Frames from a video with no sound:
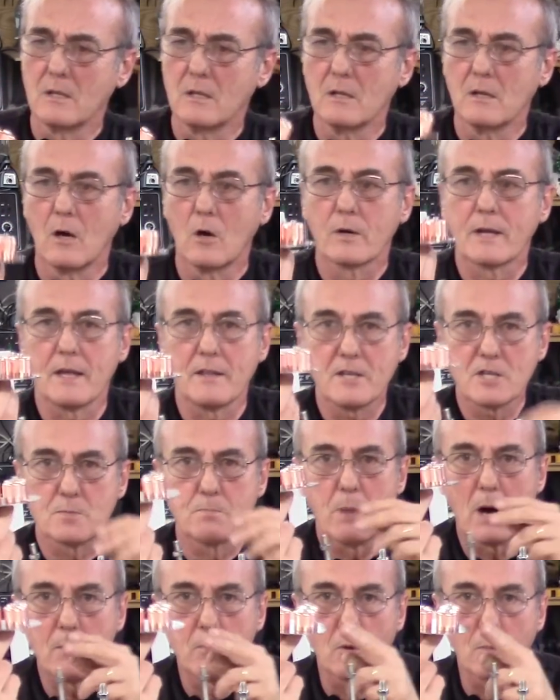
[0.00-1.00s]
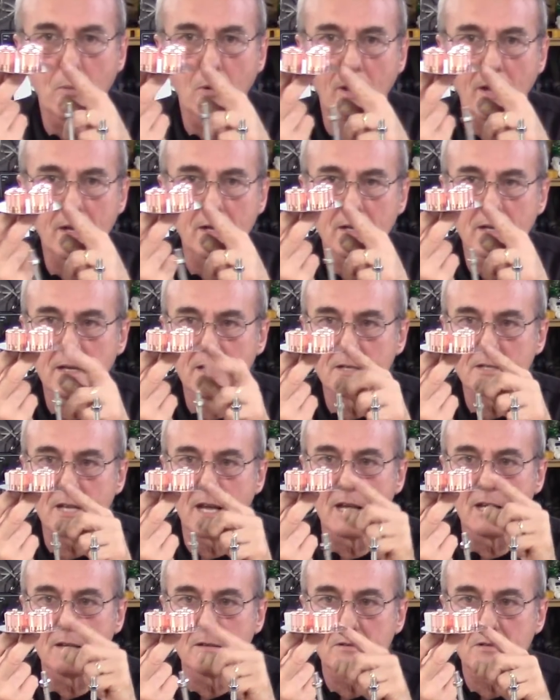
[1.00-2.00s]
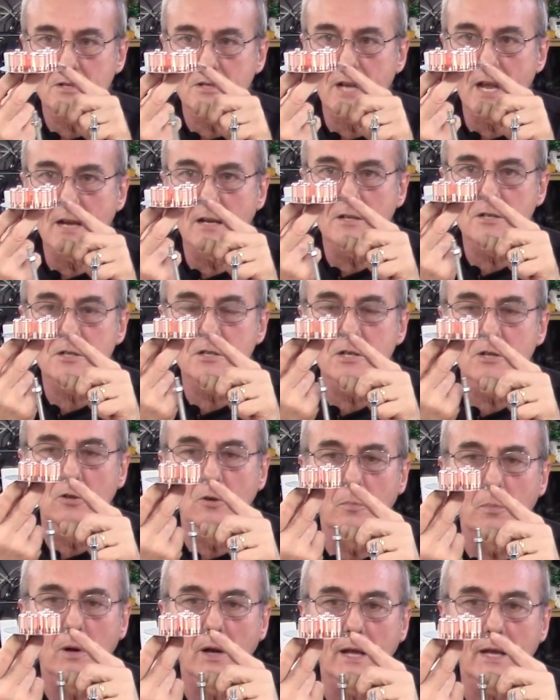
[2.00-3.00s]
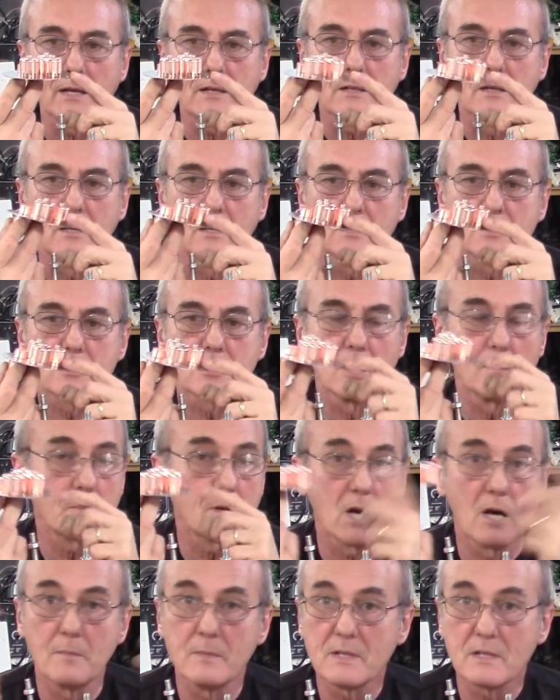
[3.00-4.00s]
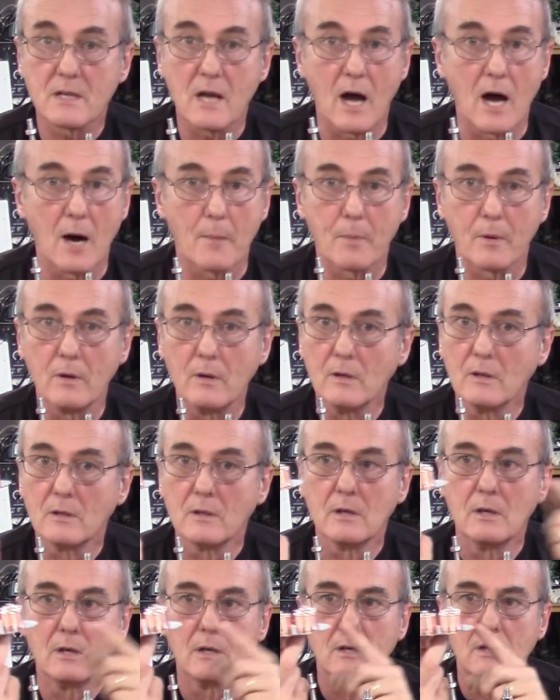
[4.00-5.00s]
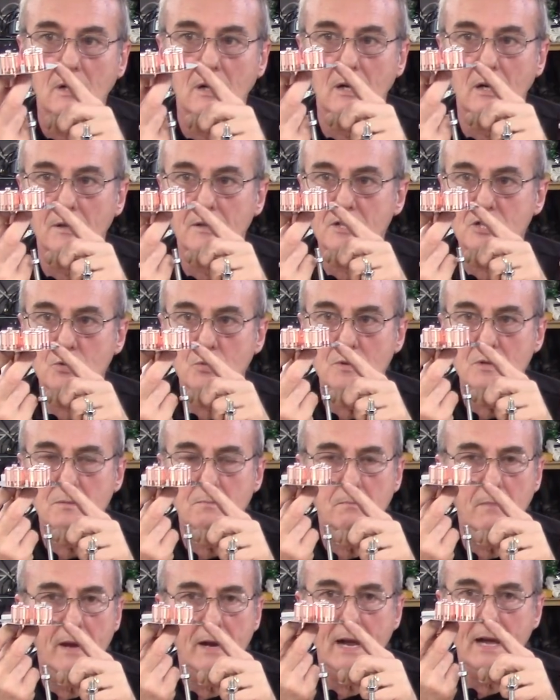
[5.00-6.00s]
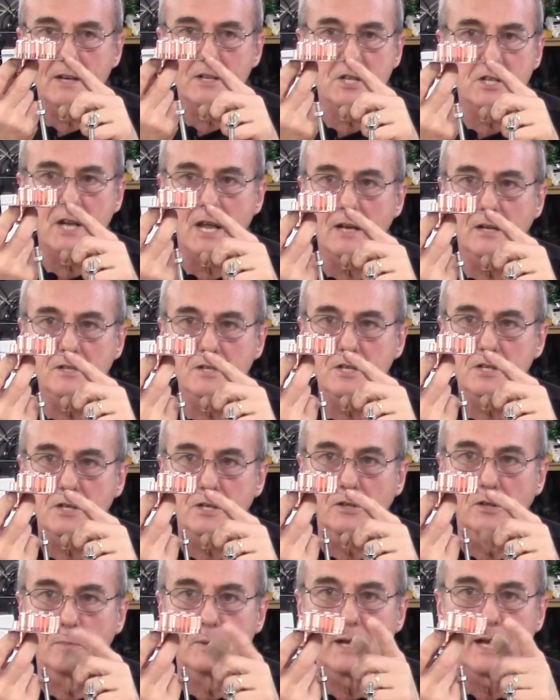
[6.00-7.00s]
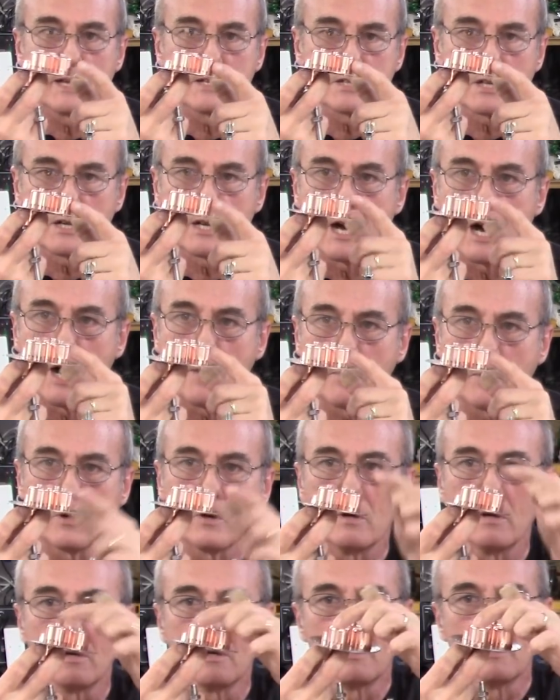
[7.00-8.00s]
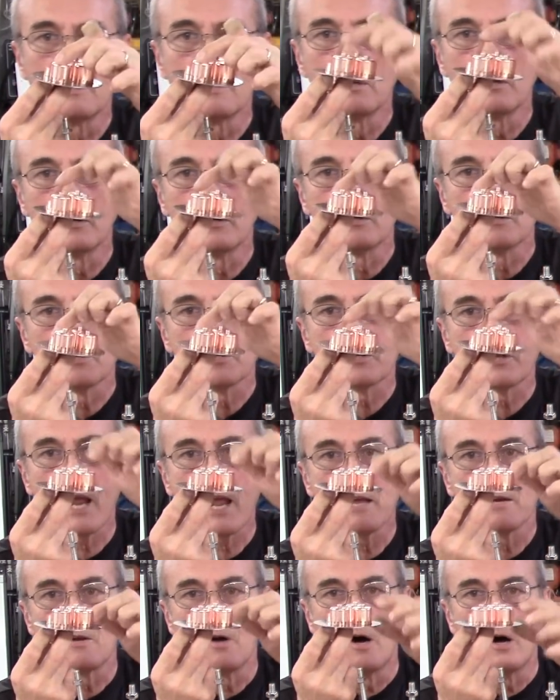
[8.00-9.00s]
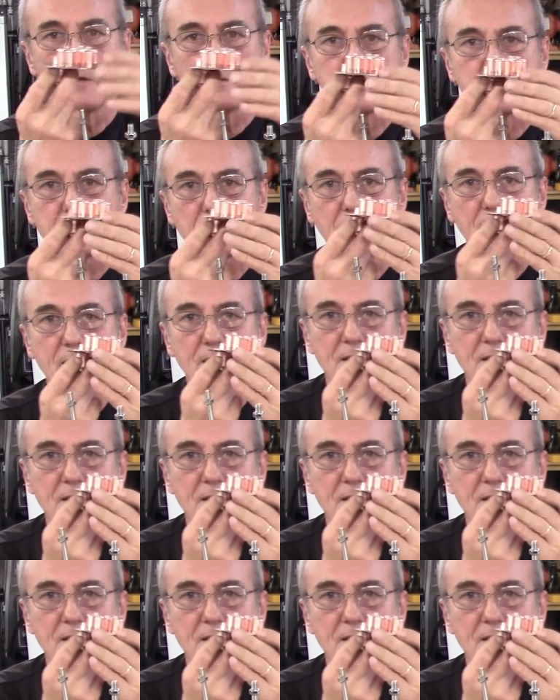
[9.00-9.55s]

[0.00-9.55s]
Okay, this bubble plate is a stainless steel plate. Some come in copper. Uh, this one's made out of stainless steel, but it has a copper standoffs.